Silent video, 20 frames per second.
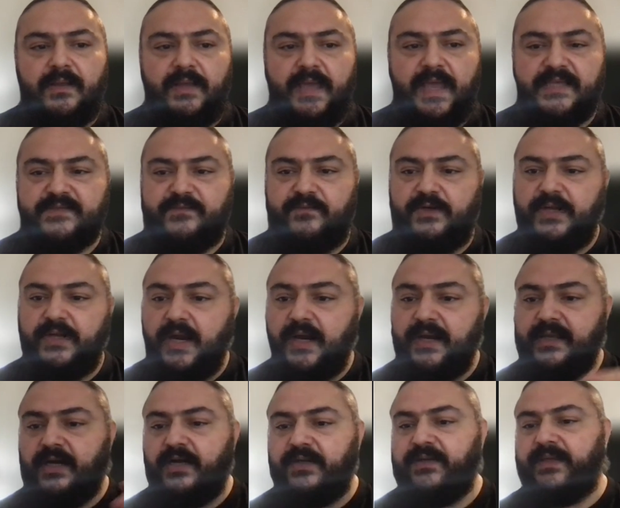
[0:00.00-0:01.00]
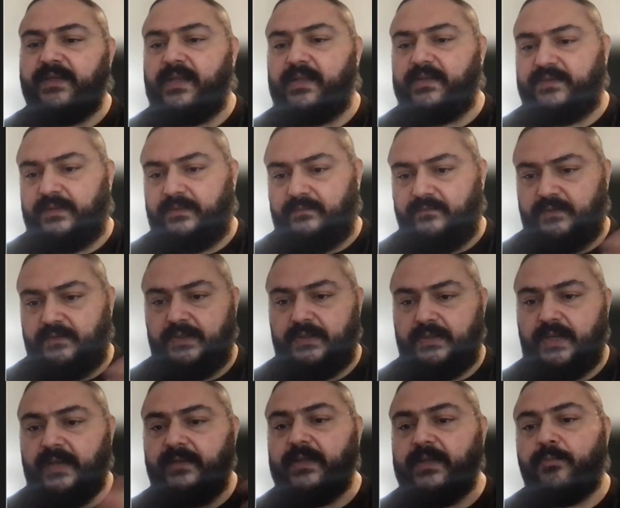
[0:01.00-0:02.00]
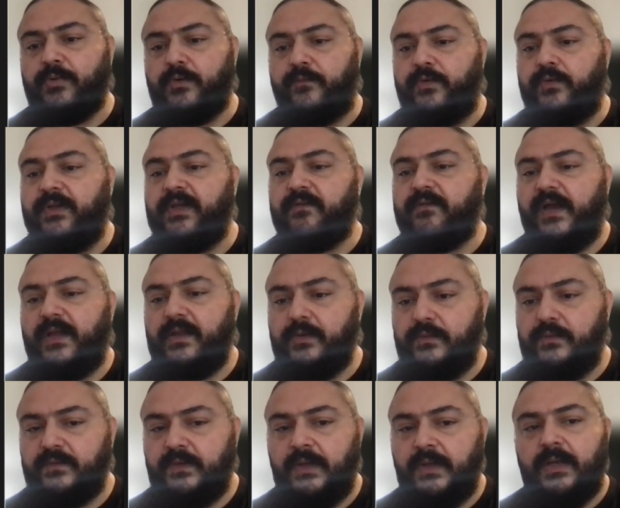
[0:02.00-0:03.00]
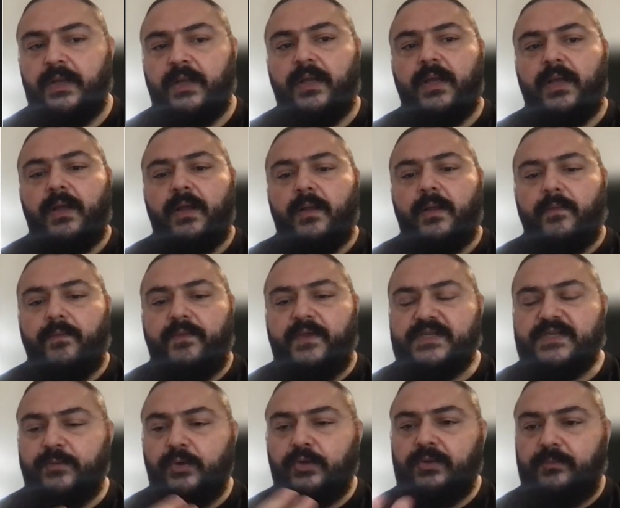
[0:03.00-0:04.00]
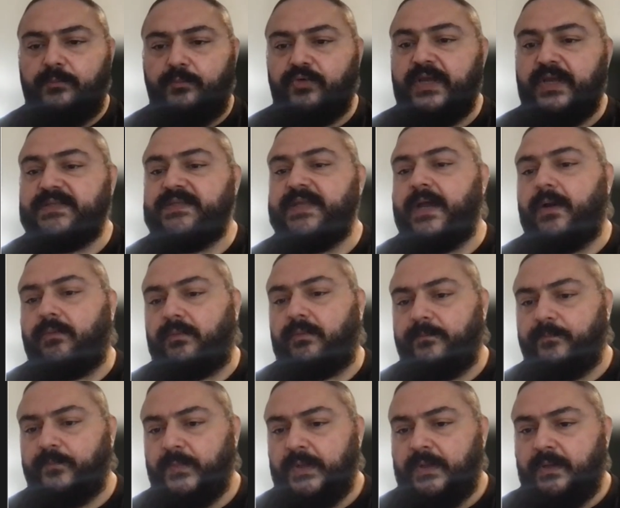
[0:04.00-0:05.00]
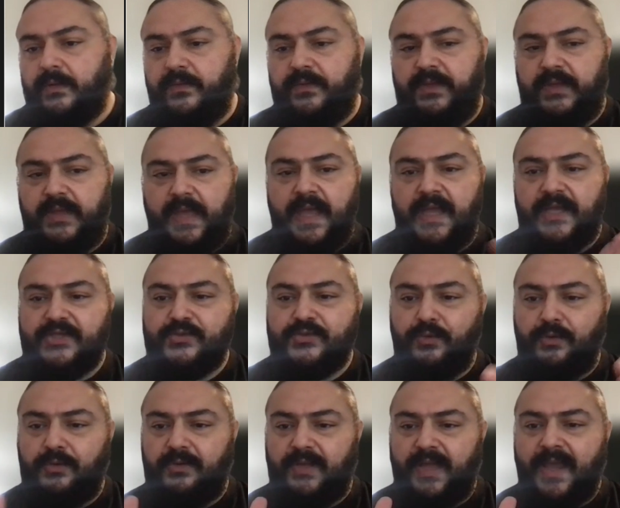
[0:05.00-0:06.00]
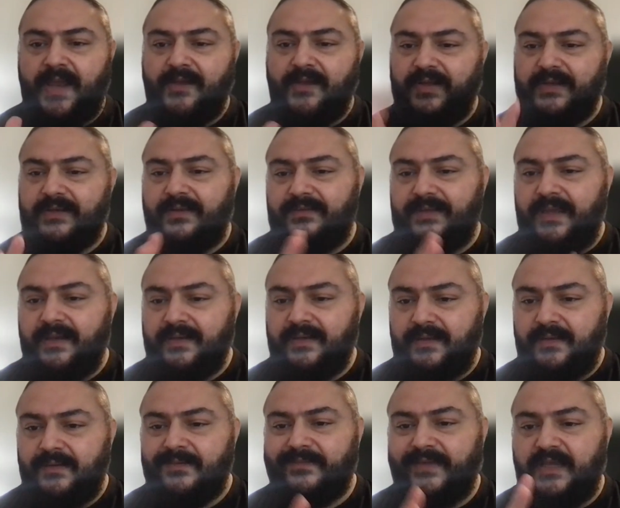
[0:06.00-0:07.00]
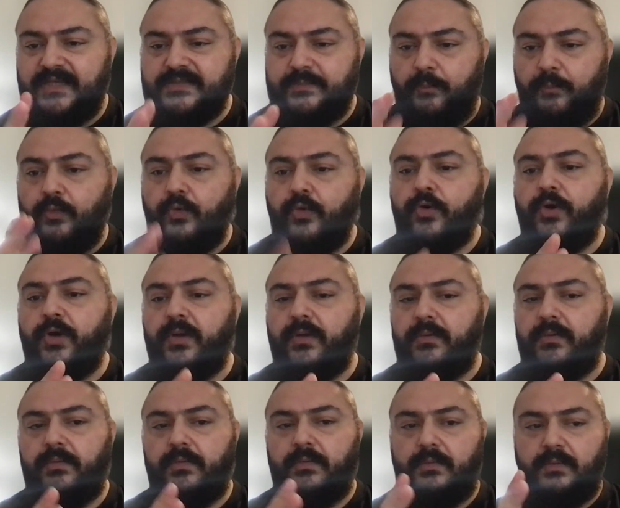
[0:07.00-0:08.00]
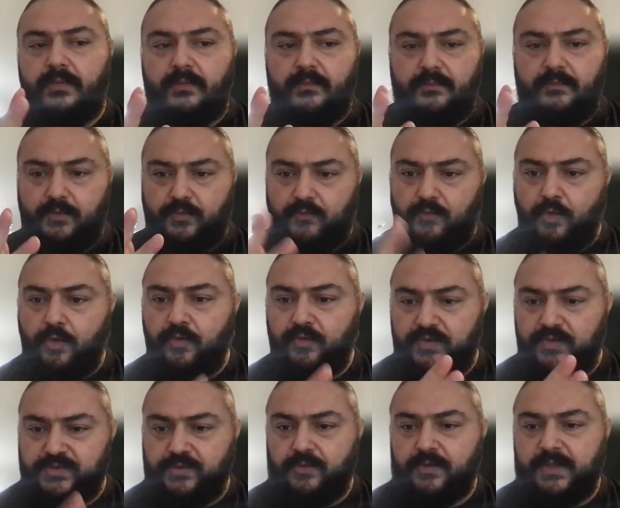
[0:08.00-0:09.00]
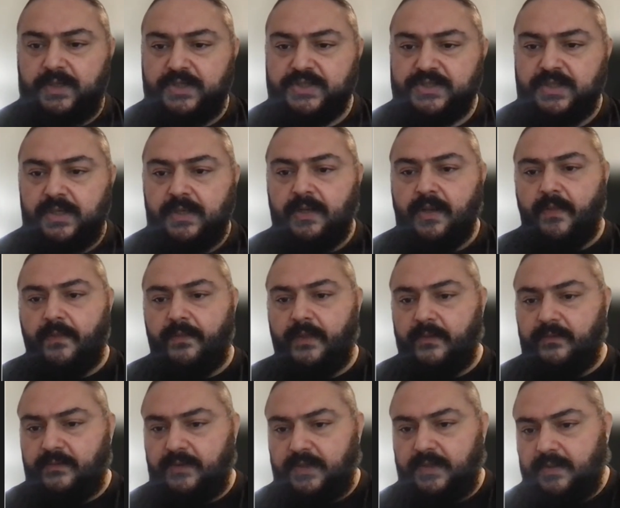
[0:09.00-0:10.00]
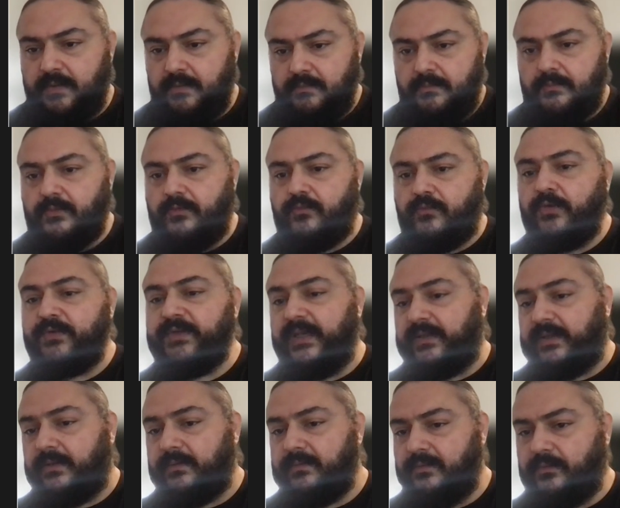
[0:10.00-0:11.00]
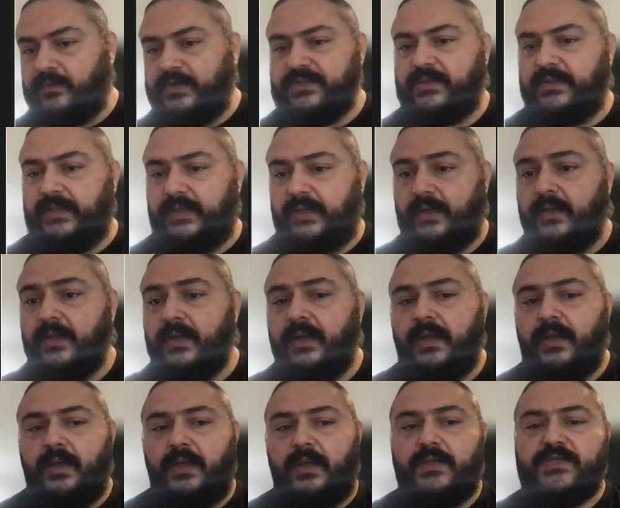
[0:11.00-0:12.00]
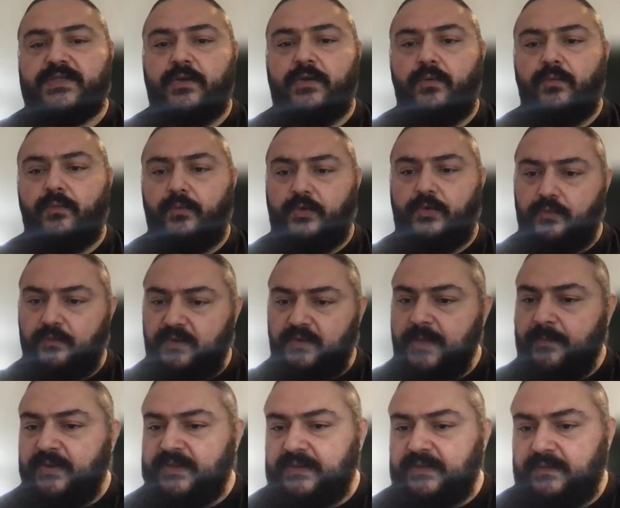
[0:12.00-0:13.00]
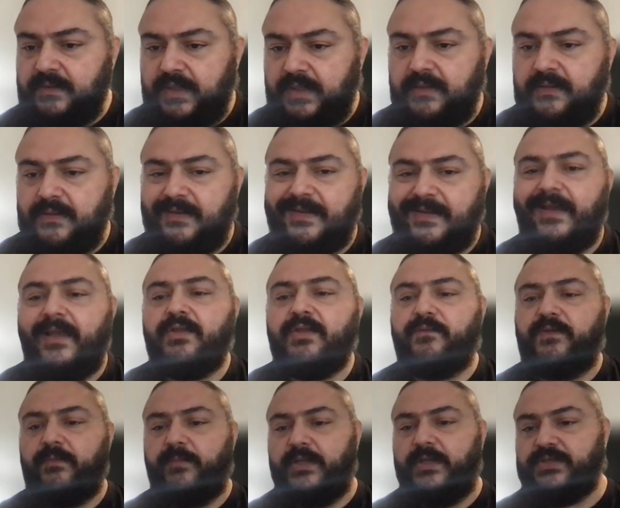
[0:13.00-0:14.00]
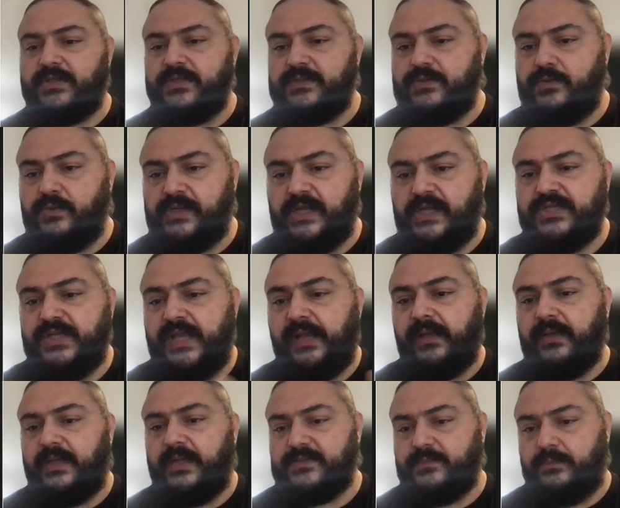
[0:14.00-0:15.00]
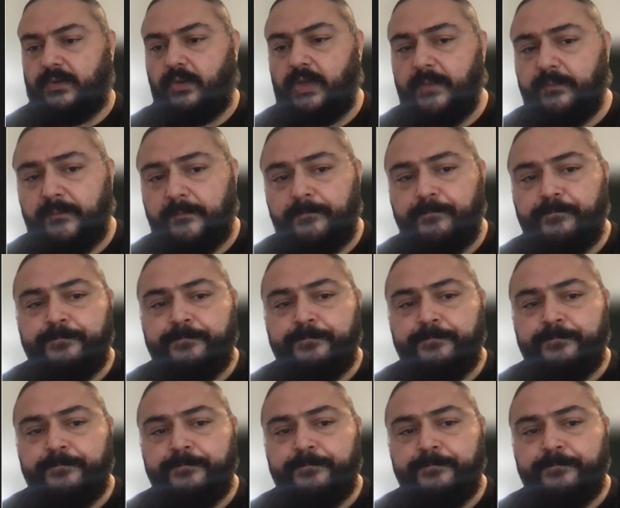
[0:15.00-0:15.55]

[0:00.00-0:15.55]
has very high cardinality, very high number of unique values, this model breaks down. The actual aggregated data takes more raw storage than the raw data, original data. And so you're limited in the kind of dimensions you can actually analyze with OLAP.